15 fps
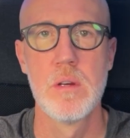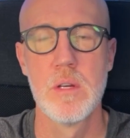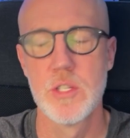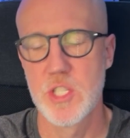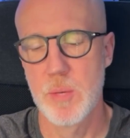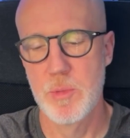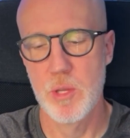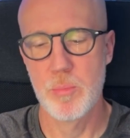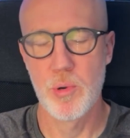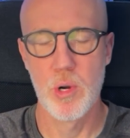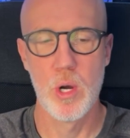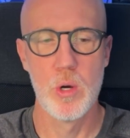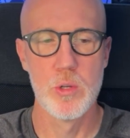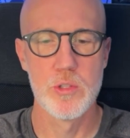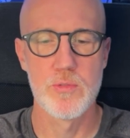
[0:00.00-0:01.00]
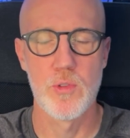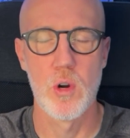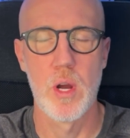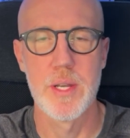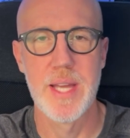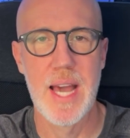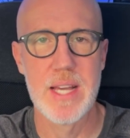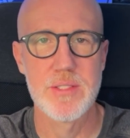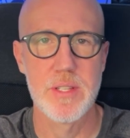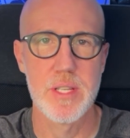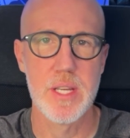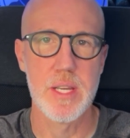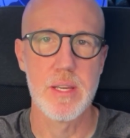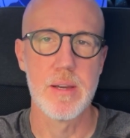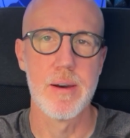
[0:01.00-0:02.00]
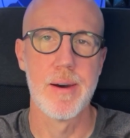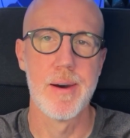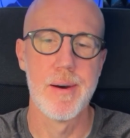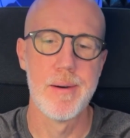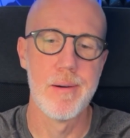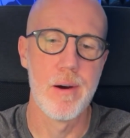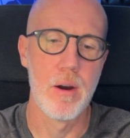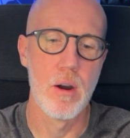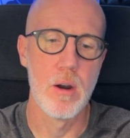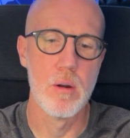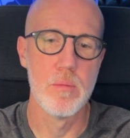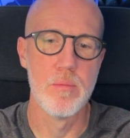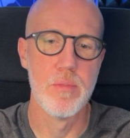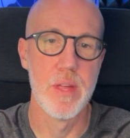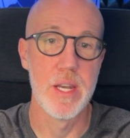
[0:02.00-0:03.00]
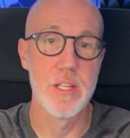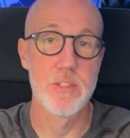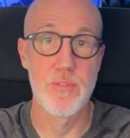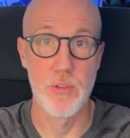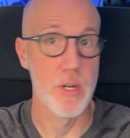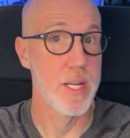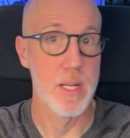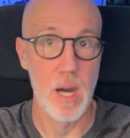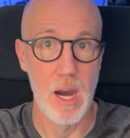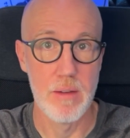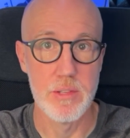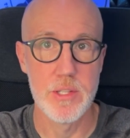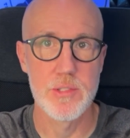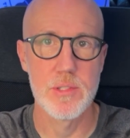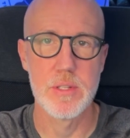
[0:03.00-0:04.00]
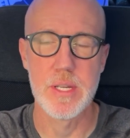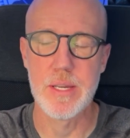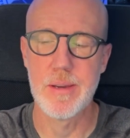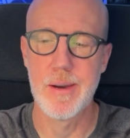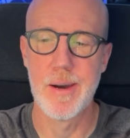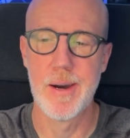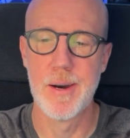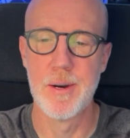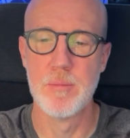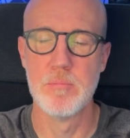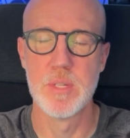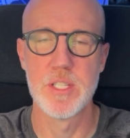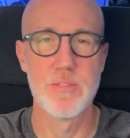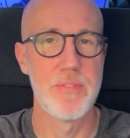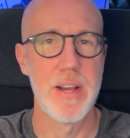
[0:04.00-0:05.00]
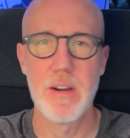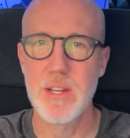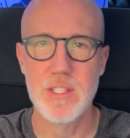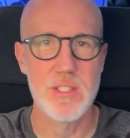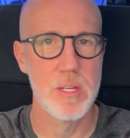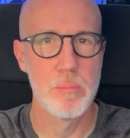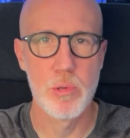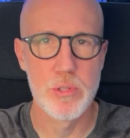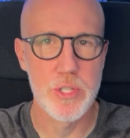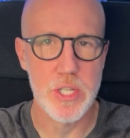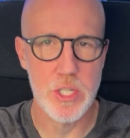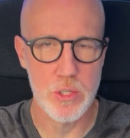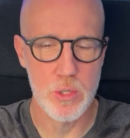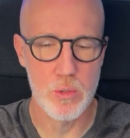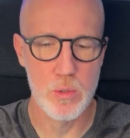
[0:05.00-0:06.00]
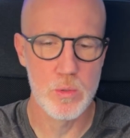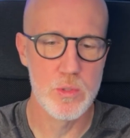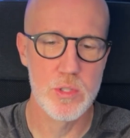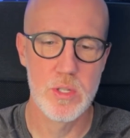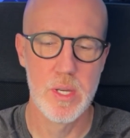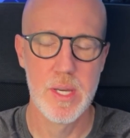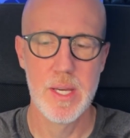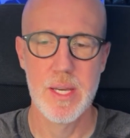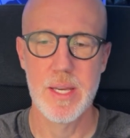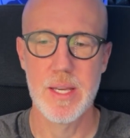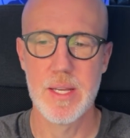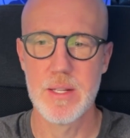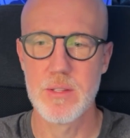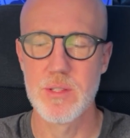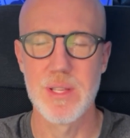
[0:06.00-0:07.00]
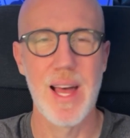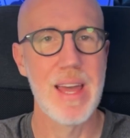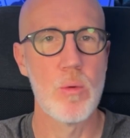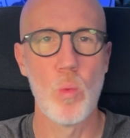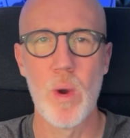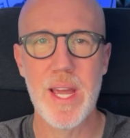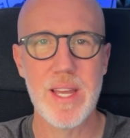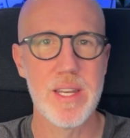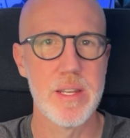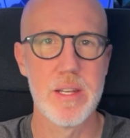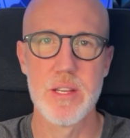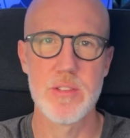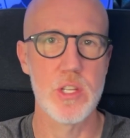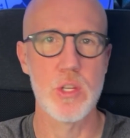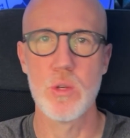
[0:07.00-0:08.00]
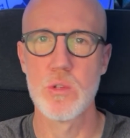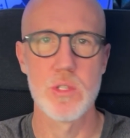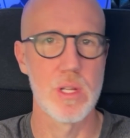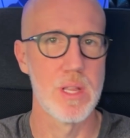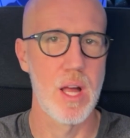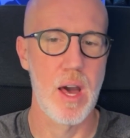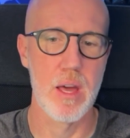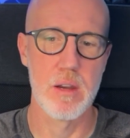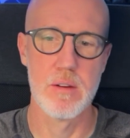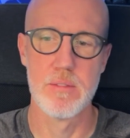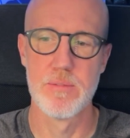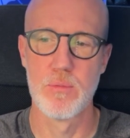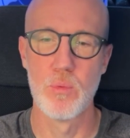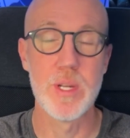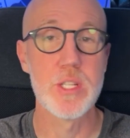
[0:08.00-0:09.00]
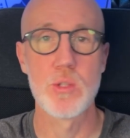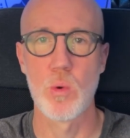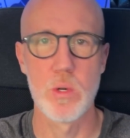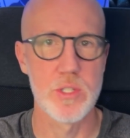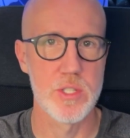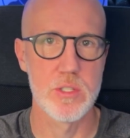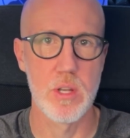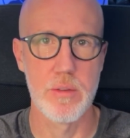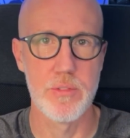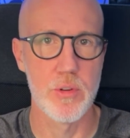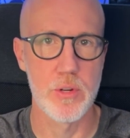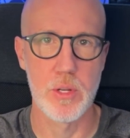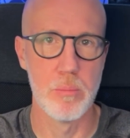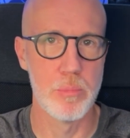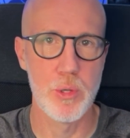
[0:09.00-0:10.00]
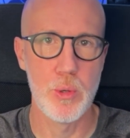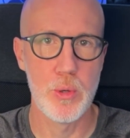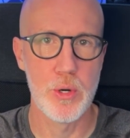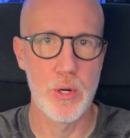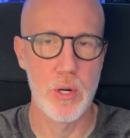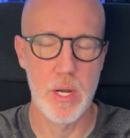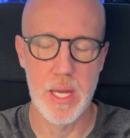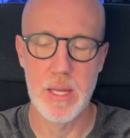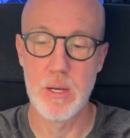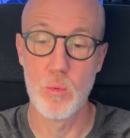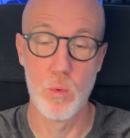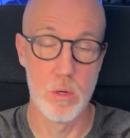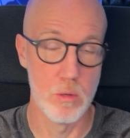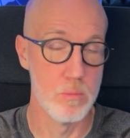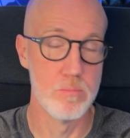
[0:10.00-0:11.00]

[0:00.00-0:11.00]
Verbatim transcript: Some of the pros for Audacity uh, are that it's free, obviously. Um, it's very simple to use. It's lightweight. It doesn't use a lot of resources of your computer, and it will,